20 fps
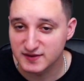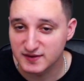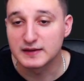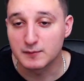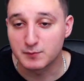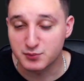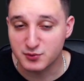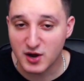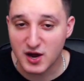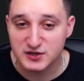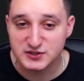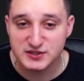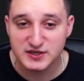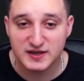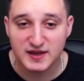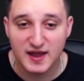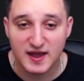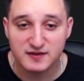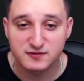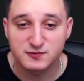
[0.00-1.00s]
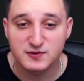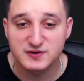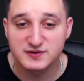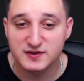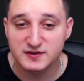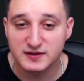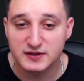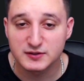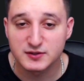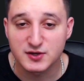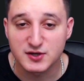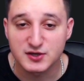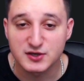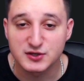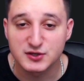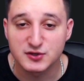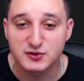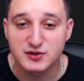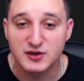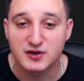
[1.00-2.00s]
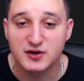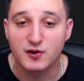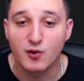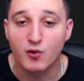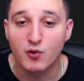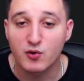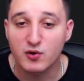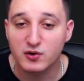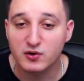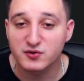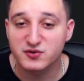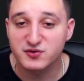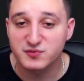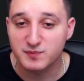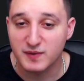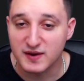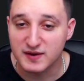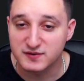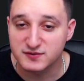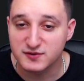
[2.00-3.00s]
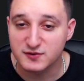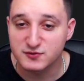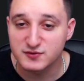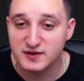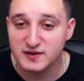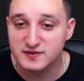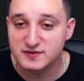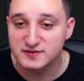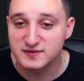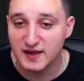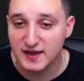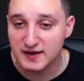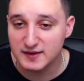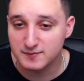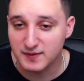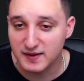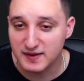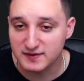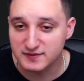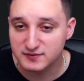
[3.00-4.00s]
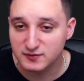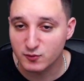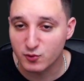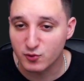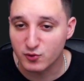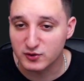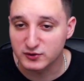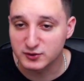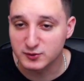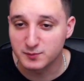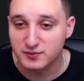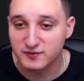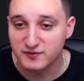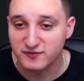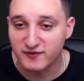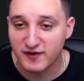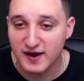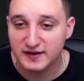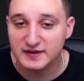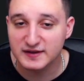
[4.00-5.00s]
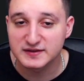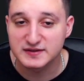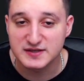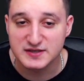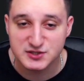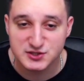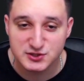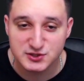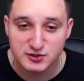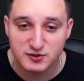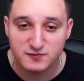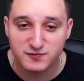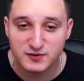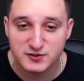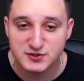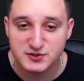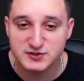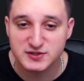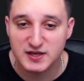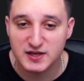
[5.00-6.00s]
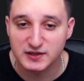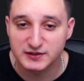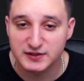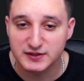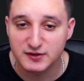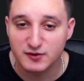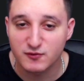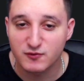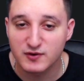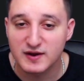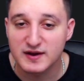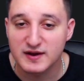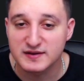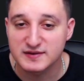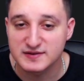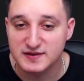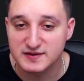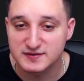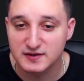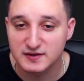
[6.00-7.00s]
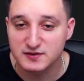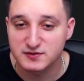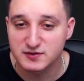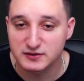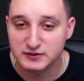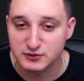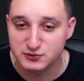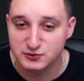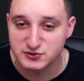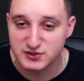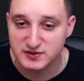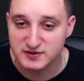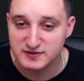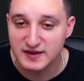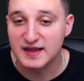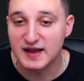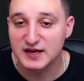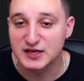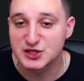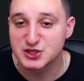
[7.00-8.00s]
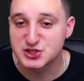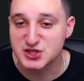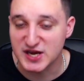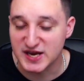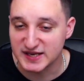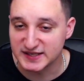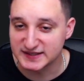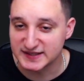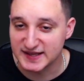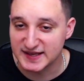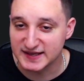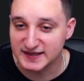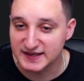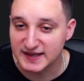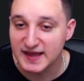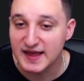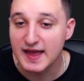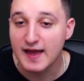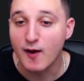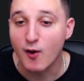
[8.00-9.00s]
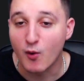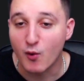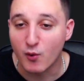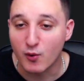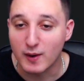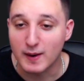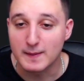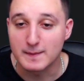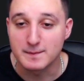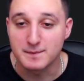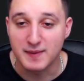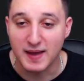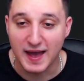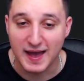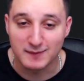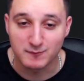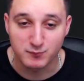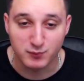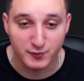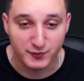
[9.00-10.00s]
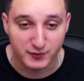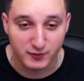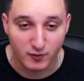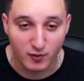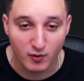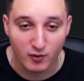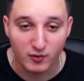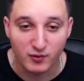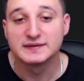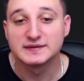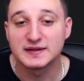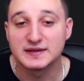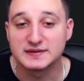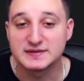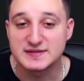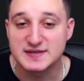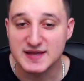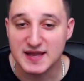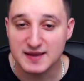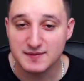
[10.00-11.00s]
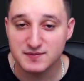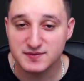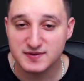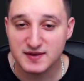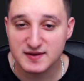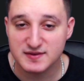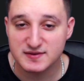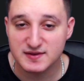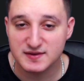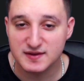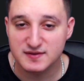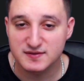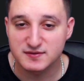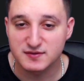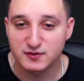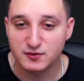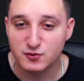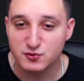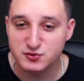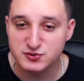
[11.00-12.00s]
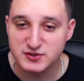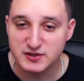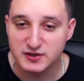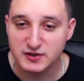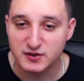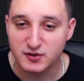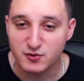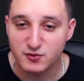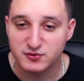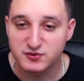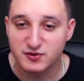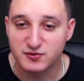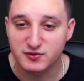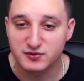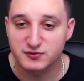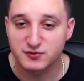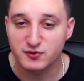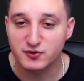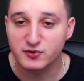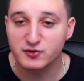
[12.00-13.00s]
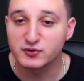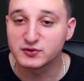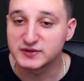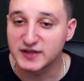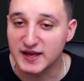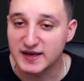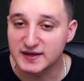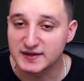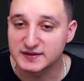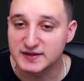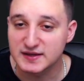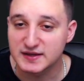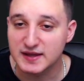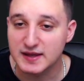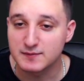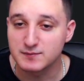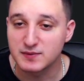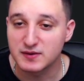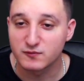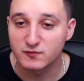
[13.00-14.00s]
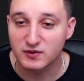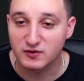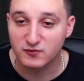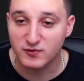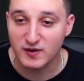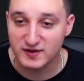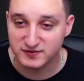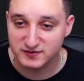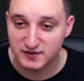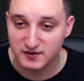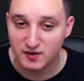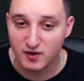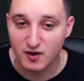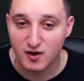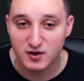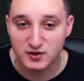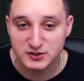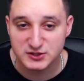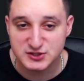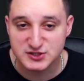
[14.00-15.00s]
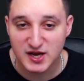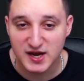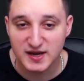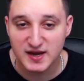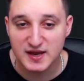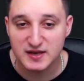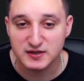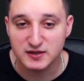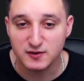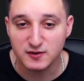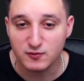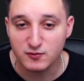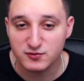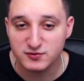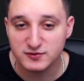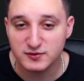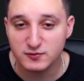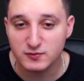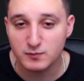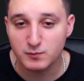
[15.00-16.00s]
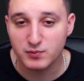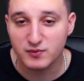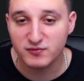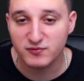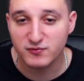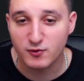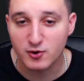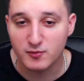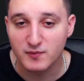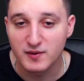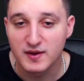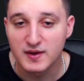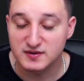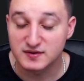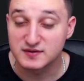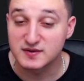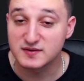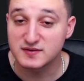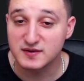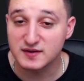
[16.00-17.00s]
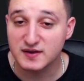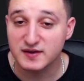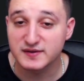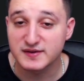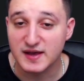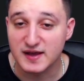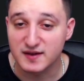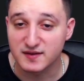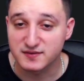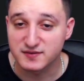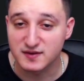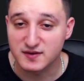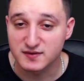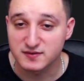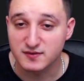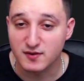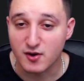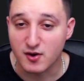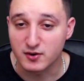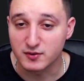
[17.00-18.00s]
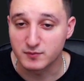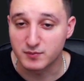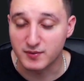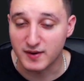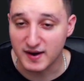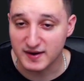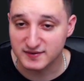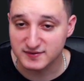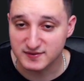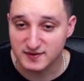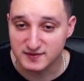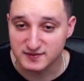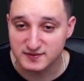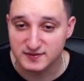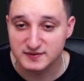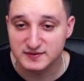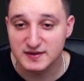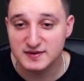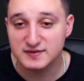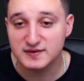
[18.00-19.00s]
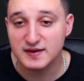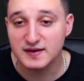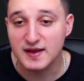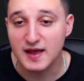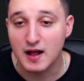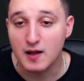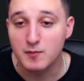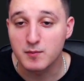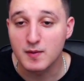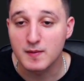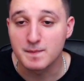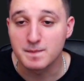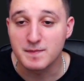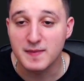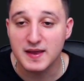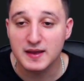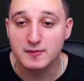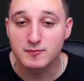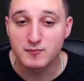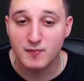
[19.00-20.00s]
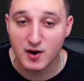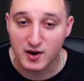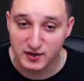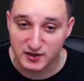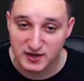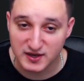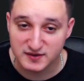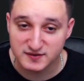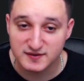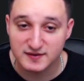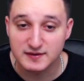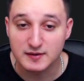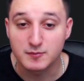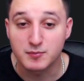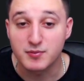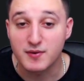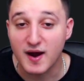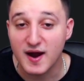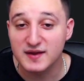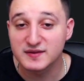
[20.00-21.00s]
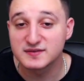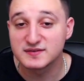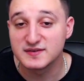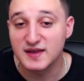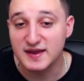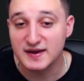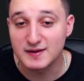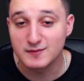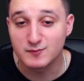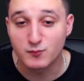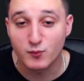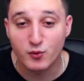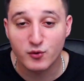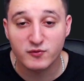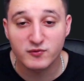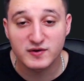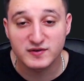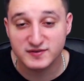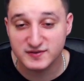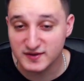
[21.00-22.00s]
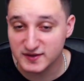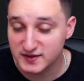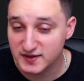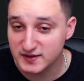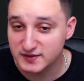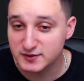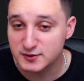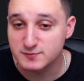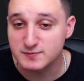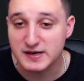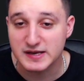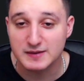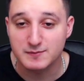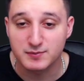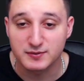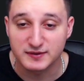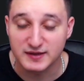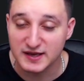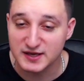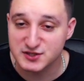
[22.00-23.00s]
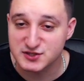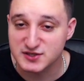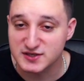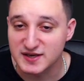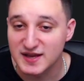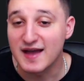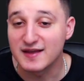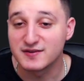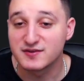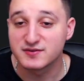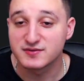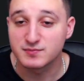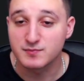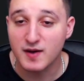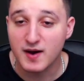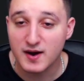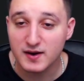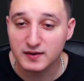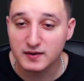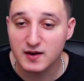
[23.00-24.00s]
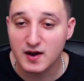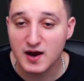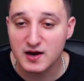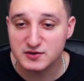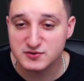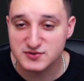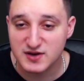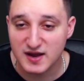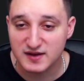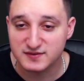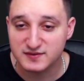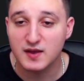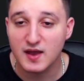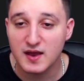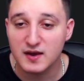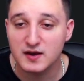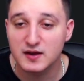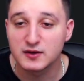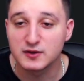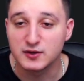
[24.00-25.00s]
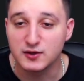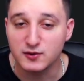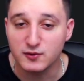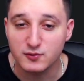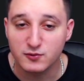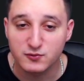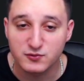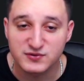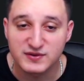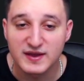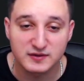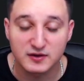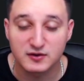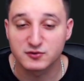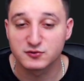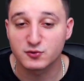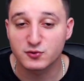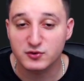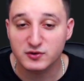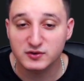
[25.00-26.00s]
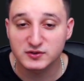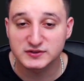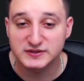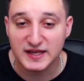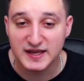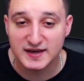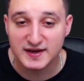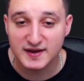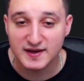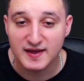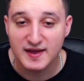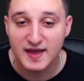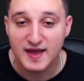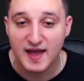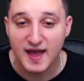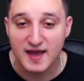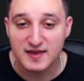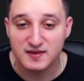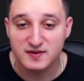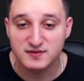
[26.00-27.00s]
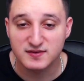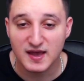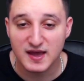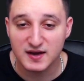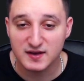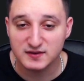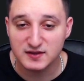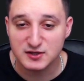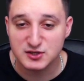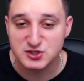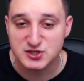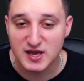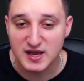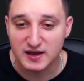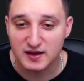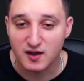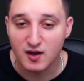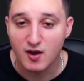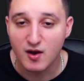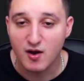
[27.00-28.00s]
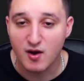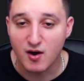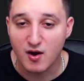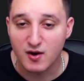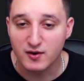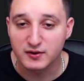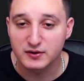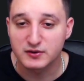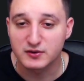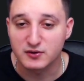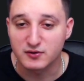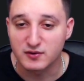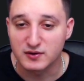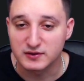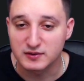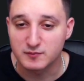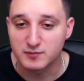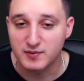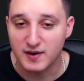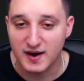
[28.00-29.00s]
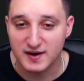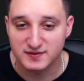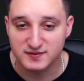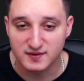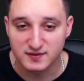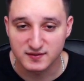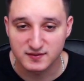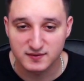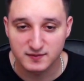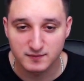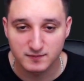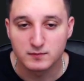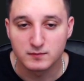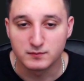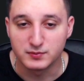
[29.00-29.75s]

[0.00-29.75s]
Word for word: The project has recently turned to the Oracle space, using its database core to provide additional functionality over existing solutions like Chainlink or Band Protocol. The team says that its solution includes historical data that can be requested on-chain and used to perform statistical analysis on prices. This can help make markets and the price data more resilient to manipulation, as smart contracts can use the historical data as a sanity check on current prices.